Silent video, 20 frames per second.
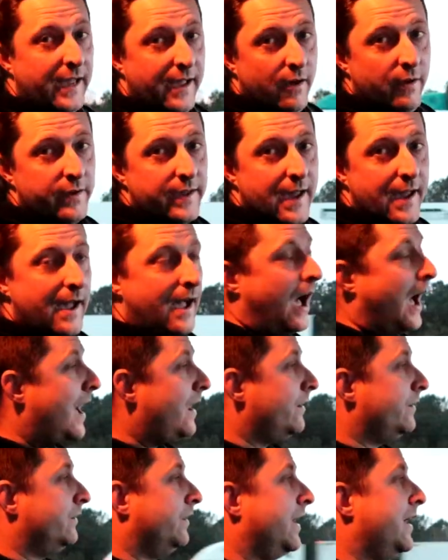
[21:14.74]
hell yeah,
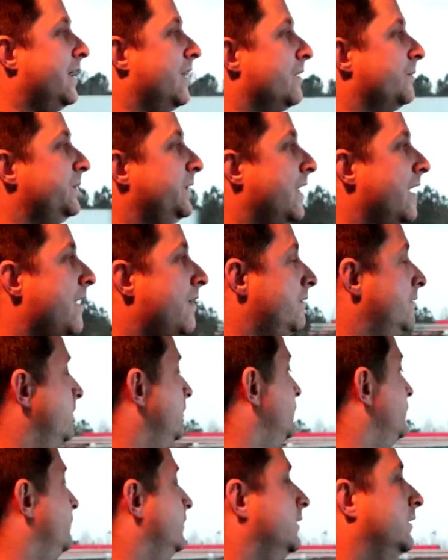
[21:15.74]
hot damn yeah.
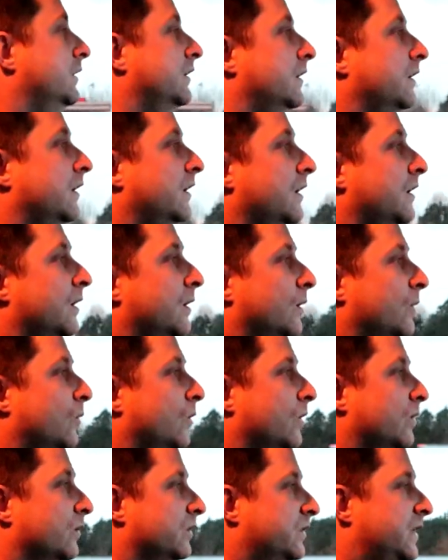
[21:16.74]

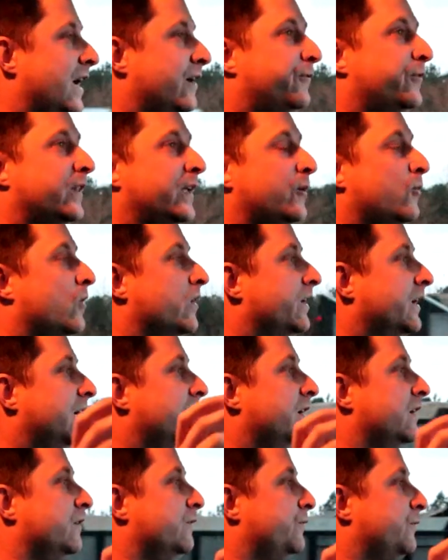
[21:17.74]
Definitely want to
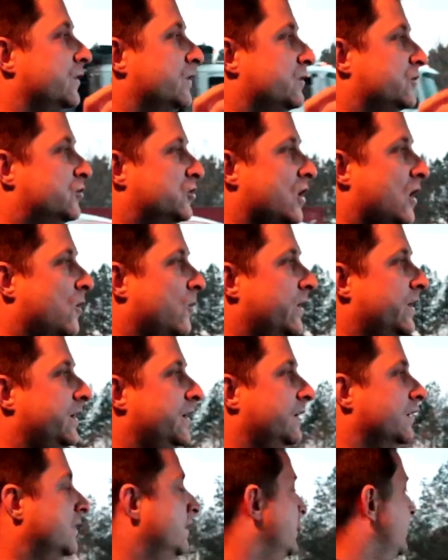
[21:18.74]
give
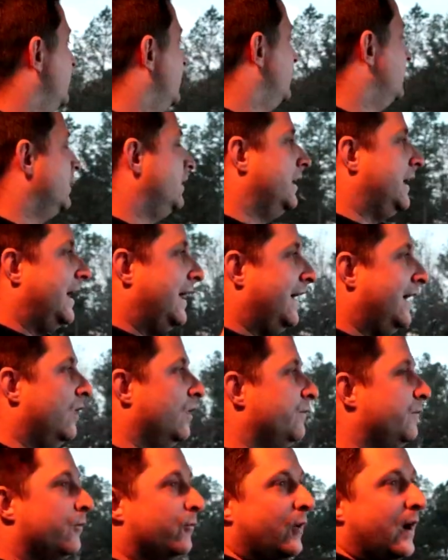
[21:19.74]
Joey a hell of a